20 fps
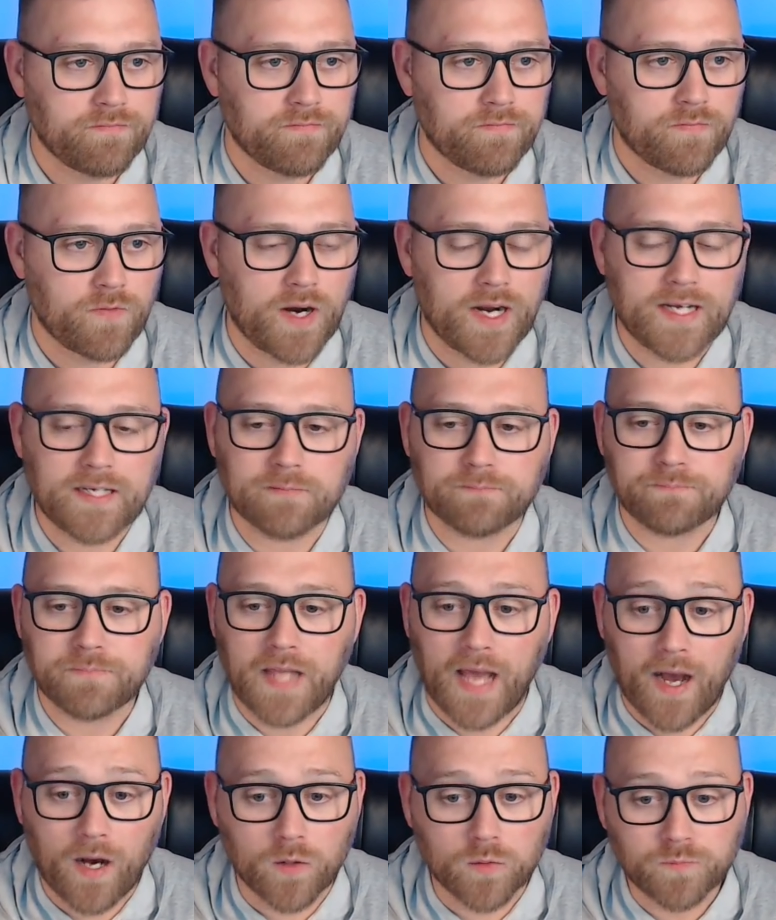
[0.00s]
right?
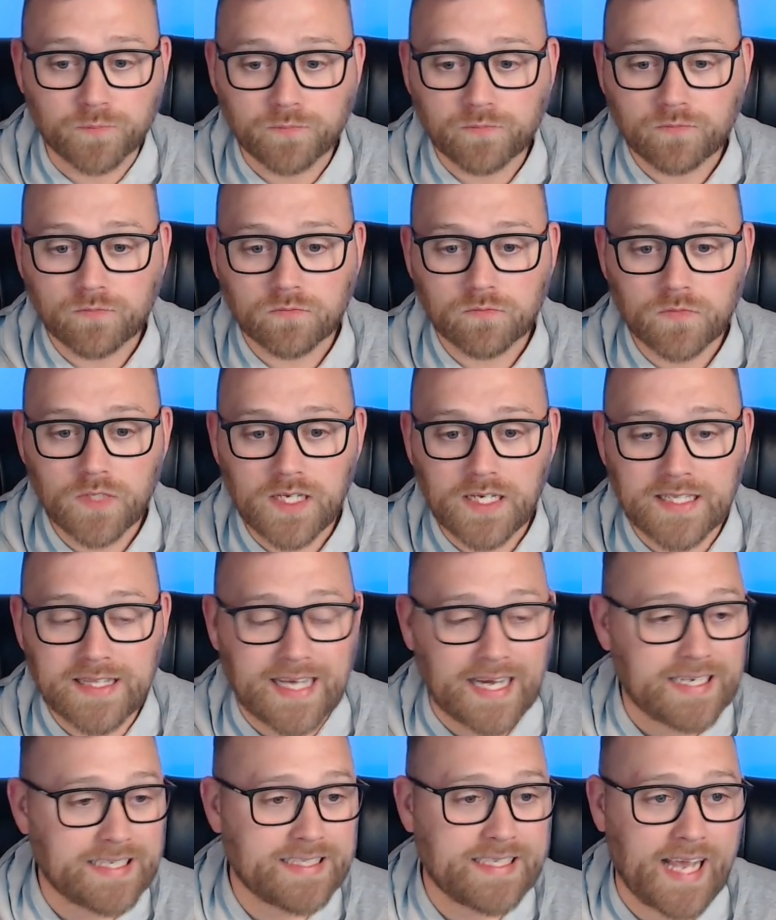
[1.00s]
Now,
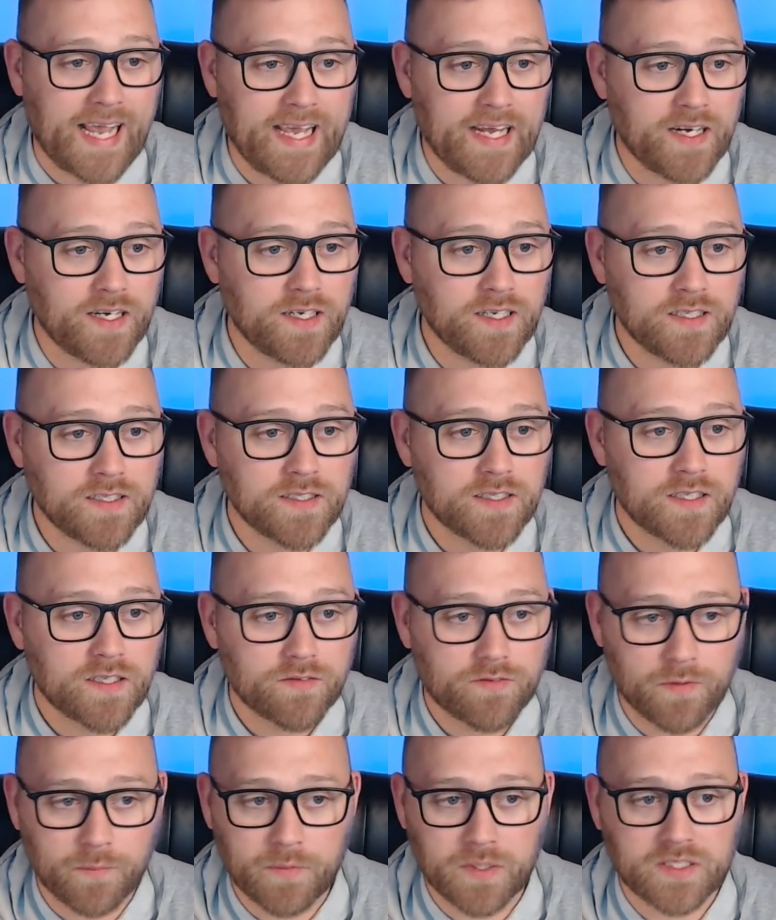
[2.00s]
that data
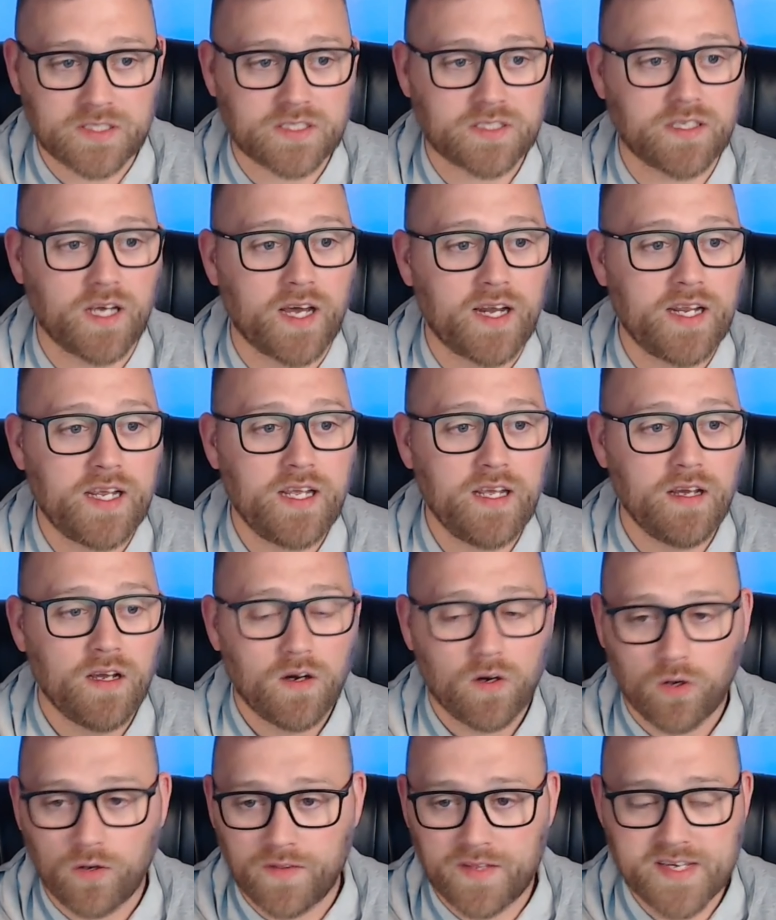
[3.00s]
from the study
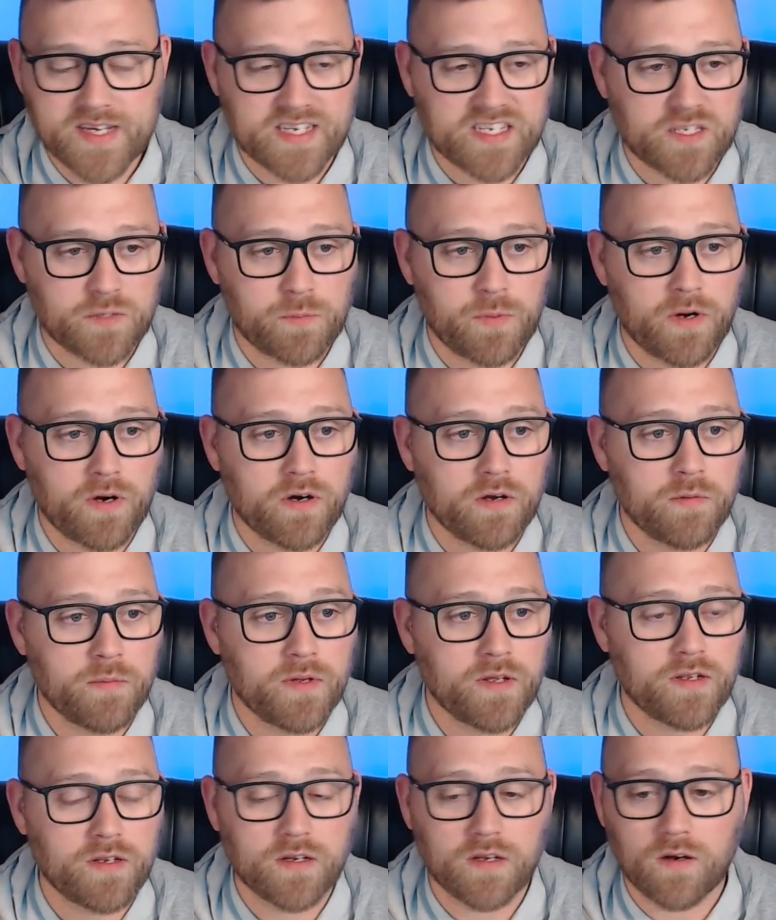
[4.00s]
or the
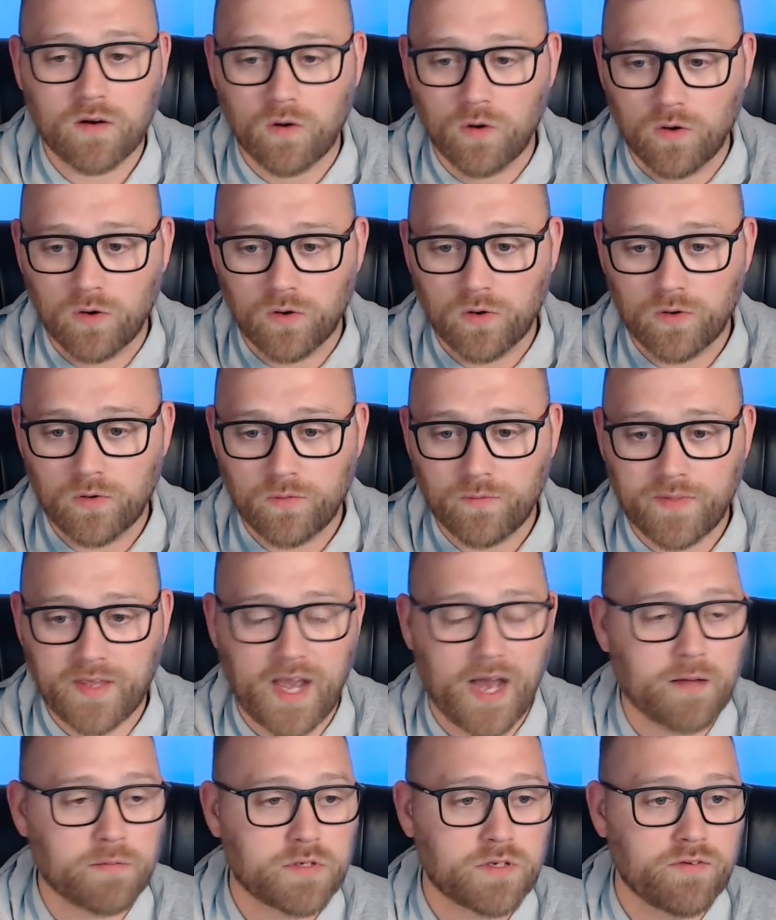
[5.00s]
experiment or the
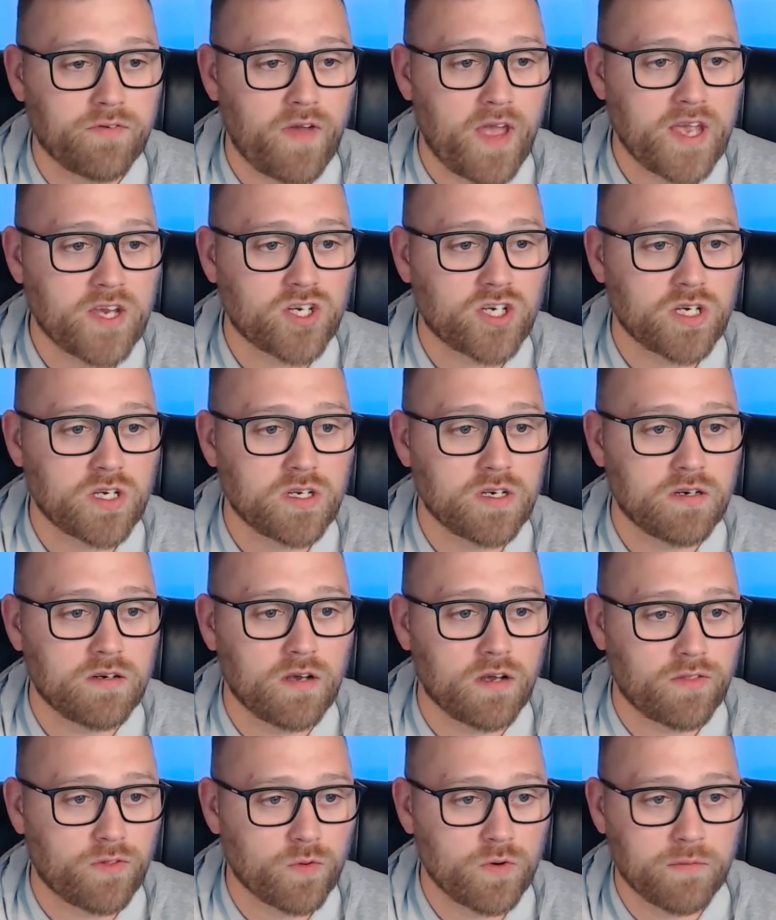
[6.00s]
observation
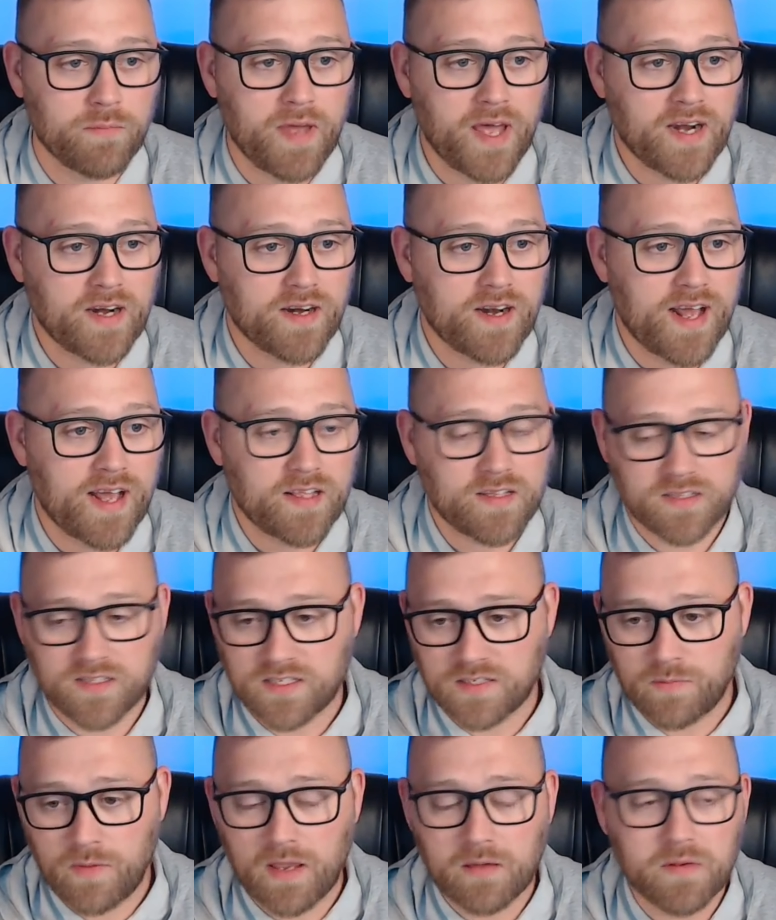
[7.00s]
through a
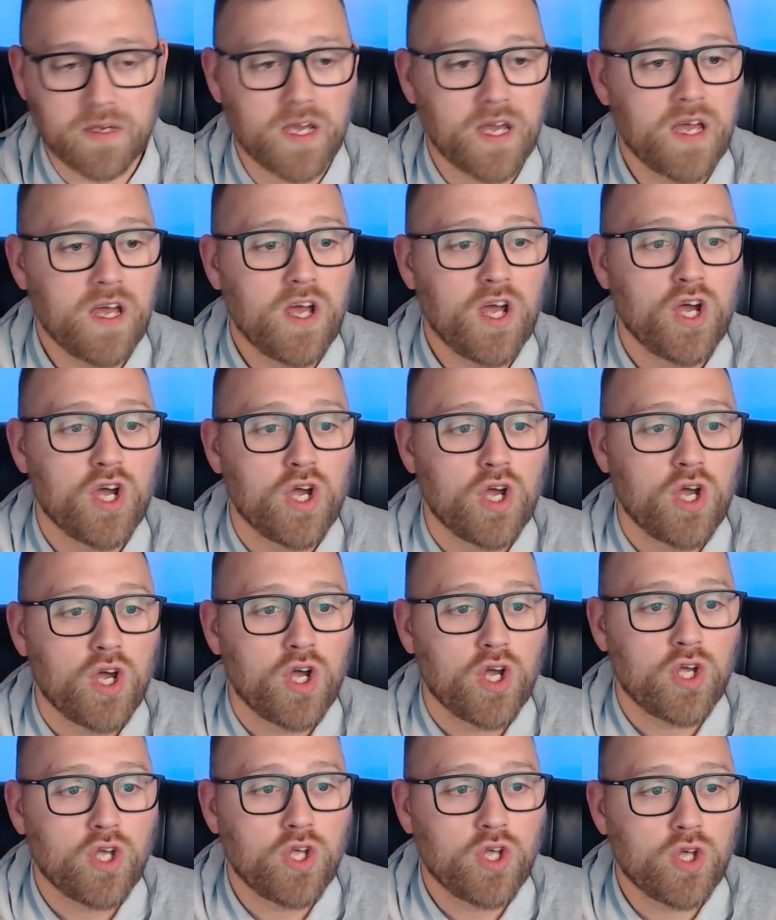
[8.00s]
meta-analysis,
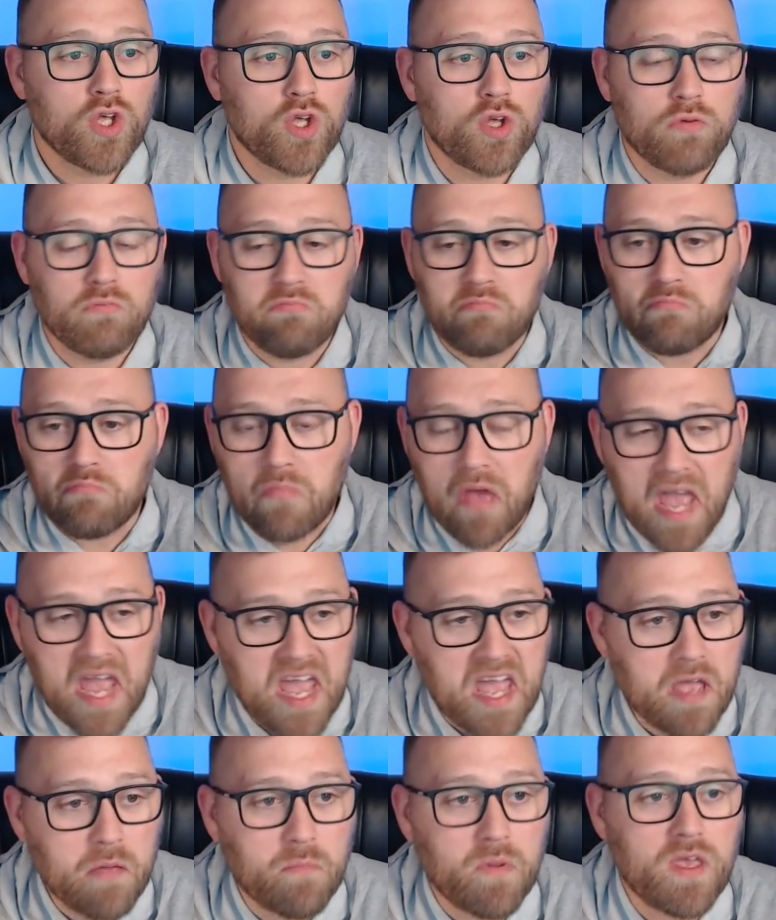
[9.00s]

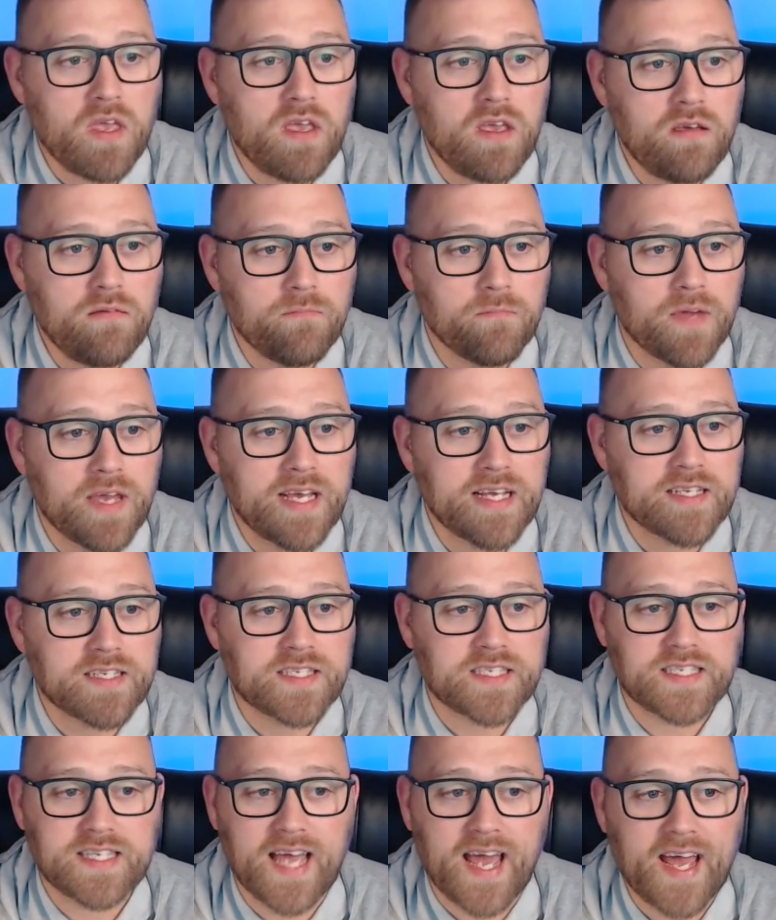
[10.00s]
maybe it
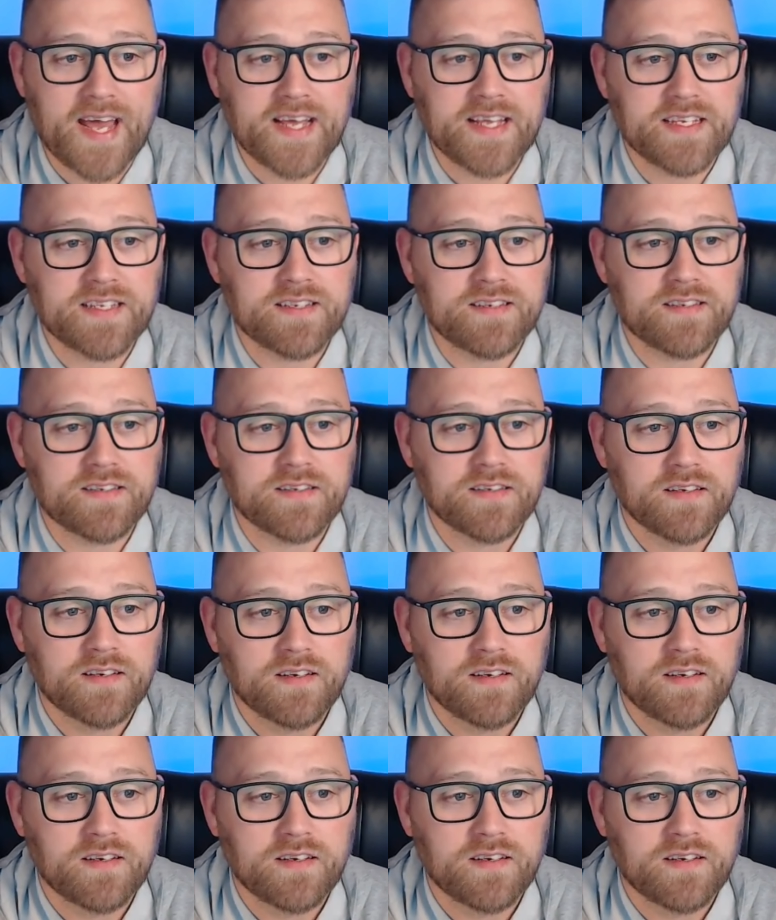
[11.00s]
says